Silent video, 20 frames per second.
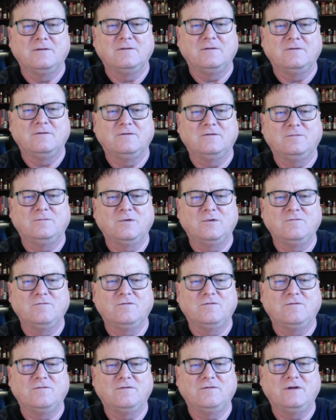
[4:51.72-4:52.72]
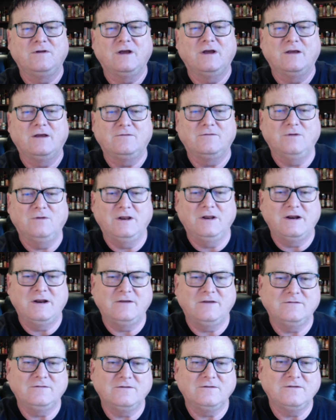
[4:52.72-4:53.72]
Do a spoonful for you guys. Really
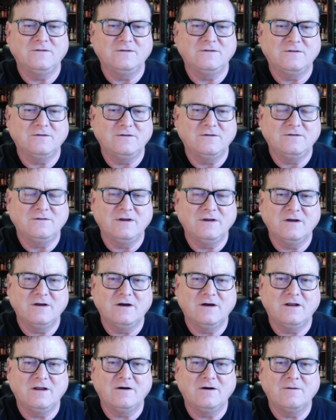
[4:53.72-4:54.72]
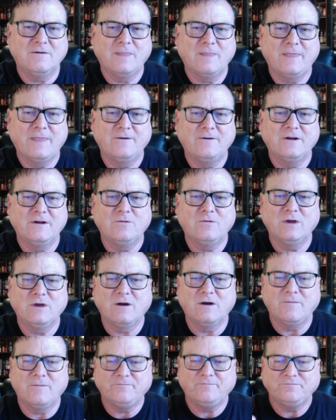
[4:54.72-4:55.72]
nice consistency and color. All right, here we go.